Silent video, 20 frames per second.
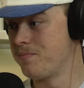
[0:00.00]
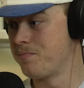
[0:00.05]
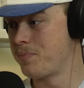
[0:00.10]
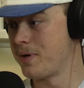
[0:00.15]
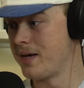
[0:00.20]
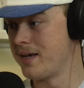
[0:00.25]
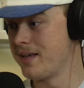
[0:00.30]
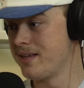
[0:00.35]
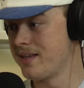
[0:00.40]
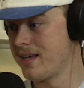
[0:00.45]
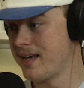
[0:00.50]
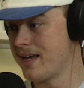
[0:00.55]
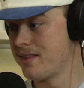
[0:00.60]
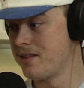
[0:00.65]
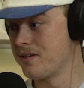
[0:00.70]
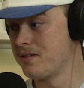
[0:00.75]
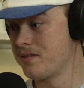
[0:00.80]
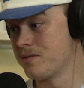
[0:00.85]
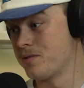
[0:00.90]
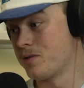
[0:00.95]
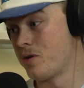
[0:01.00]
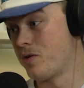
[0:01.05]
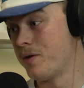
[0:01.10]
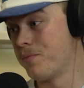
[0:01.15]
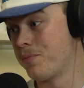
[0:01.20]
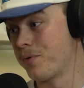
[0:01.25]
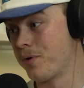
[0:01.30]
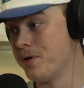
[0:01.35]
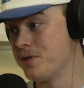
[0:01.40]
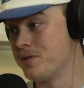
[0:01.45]
But yeah, the
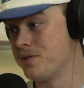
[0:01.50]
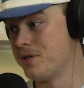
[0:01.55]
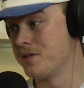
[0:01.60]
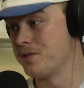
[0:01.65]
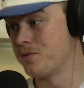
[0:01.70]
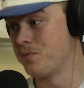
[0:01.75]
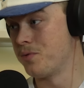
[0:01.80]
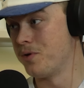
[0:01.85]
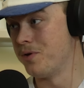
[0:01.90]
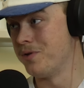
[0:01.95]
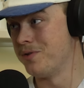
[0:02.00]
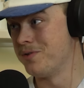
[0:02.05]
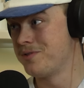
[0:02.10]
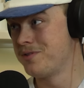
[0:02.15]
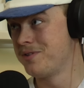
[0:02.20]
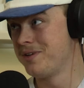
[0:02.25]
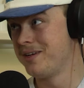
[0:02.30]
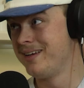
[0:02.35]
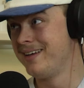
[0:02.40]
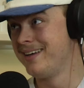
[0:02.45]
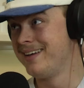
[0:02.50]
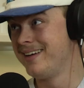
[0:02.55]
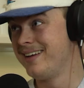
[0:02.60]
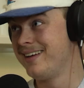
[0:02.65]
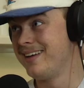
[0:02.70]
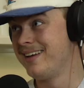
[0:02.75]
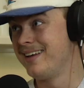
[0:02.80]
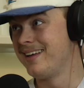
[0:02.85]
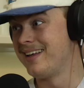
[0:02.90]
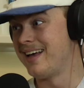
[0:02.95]
design process was
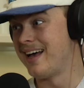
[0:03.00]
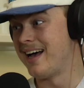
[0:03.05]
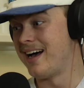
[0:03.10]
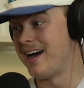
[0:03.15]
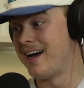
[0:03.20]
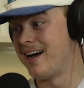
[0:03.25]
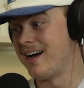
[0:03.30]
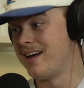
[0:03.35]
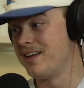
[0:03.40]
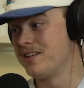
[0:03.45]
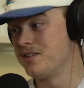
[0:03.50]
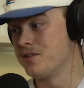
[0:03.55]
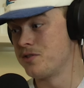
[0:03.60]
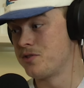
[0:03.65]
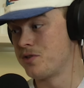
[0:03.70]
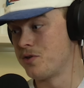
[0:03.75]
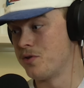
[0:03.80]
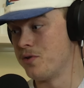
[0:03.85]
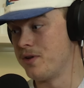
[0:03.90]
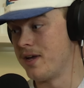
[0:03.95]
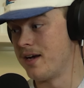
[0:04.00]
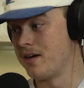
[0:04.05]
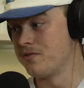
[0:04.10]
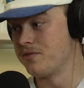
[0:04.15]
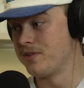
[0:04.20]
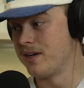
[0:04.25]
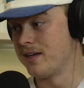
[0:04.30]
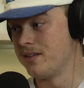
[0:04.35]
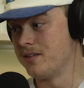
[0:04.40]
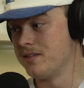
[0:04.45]
just two young
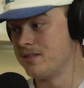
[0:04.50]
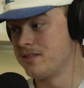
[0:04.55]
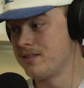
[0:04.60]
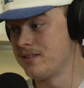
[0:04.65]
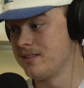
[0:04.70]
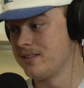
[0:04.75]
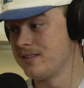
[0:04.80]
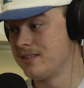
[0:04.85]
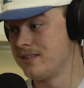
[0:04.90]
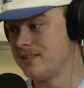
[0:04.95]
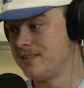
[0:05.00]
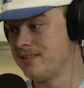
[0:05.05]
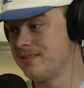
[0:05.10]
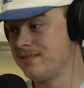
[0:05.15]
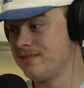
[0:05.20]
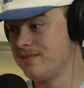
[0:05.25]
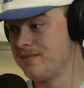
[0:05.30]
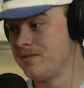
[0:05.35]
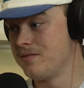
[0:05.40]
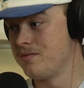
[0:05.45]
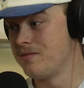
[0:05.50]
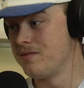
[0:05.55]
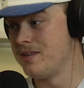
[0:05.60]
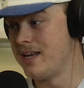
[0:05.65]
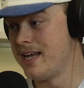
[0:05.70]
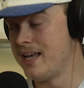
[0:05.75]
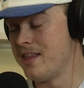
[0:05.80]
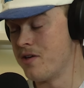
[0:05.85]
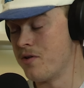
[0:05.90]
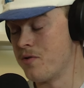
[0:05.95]
fellas,
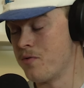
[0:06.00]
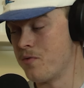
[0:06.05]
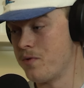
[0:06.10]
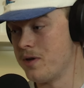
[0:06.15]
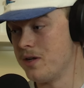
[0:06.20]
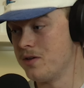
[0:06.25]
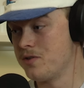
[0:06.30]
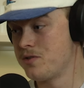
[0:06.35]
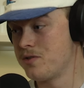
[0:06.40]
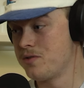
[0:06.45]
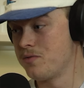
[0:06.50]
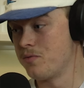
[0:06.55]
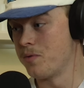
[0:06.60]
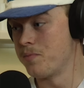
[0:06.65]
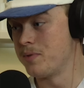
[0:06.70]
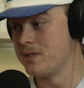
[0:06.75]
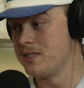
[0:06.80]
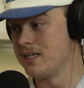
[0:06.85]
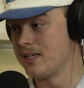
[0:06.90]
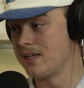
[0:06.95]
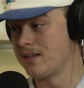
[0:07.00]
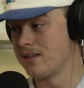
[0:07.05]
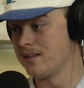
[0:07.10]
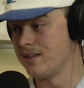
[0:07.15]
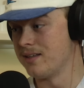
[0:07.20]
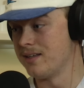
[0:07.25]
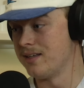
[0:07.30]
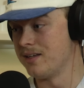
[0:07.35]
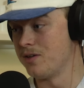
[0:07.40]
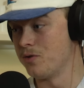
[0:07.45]
neither of which were
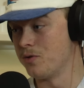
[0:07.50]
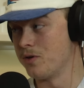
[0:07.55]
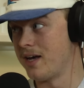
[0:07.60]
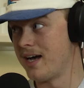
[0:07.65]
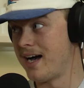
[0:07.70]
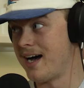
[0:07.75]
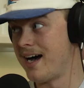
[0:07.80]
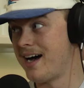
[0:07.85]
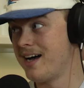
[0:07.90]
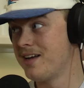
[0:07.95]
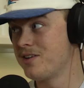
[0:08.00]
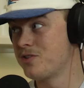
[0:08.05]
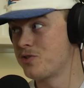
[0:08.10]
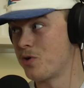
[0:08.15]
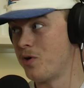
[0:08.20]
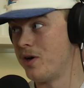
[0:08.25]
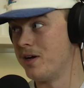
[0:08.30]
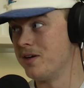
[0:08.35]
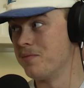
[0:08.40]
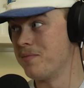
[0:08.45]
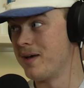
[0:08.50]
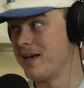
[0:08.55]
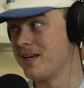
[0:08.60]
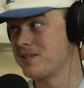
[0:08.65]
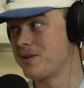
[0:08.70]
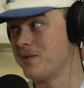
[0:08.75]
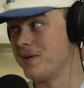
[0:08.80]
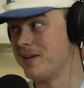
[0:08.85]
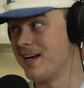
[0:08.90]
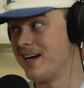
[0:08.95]
particularly good at art, trying to
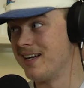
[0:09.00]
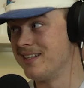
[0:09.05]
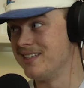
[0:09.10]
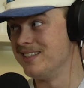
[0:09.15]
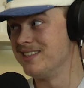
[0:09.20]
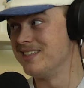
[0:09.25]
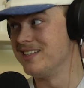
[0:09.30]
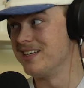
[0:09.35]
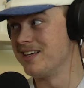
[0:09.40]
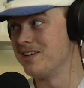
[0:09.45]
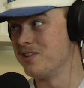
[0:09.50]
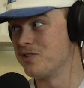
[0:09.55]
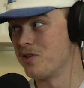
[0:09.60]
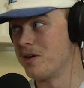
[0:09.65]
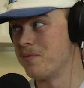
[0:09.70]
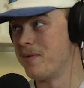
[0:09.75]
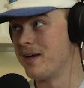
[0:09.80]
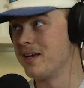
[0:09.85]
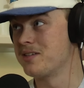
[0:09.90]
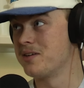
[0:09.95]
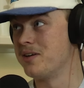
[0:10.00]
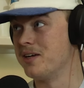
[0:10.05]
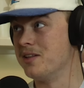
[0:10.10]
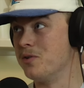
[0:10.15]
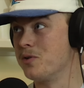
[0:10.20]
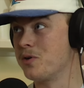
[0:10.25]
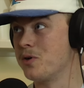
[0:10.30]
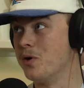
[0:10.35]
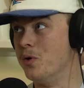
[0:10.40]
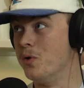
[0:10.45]
make something artistic and trying to make something
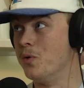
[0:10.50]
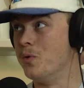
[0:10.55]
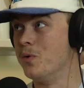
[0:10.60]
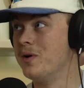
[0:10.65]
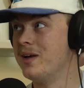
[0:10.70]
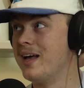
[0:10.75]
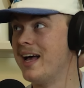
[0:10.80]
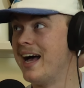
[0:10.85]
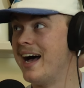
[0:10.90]
look cool,